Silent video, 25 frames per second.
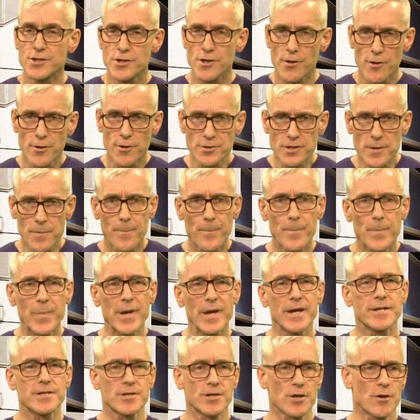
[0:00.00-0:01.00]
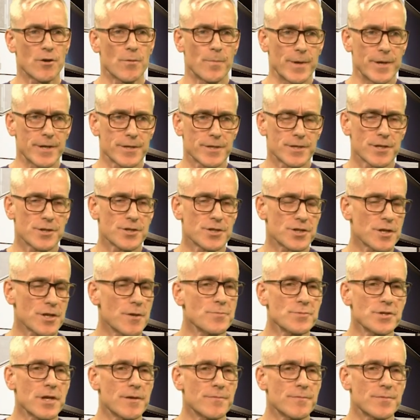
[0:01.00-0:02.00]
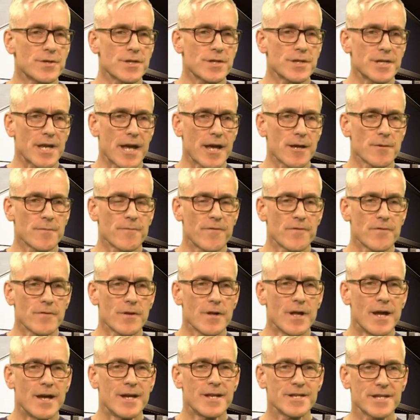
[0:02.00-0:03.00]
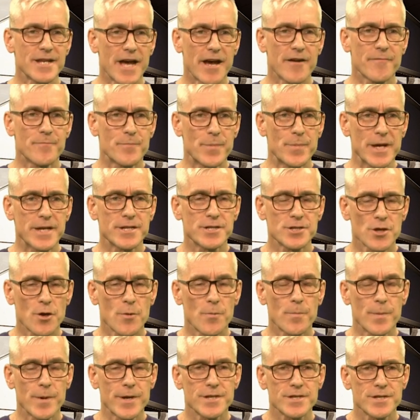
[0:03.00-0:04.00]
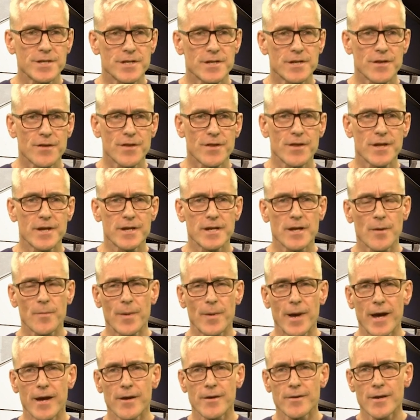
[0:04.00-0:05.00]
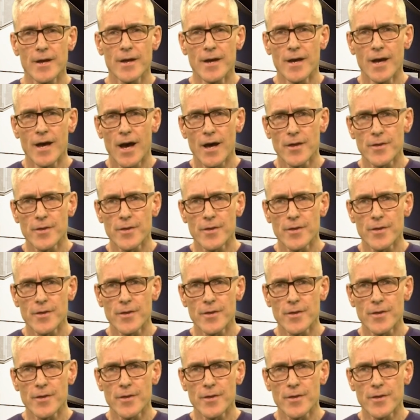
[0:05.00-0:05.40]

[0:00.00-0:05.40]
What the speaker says: So those are big topics. And sometimes it's helpful to have big topics to think about.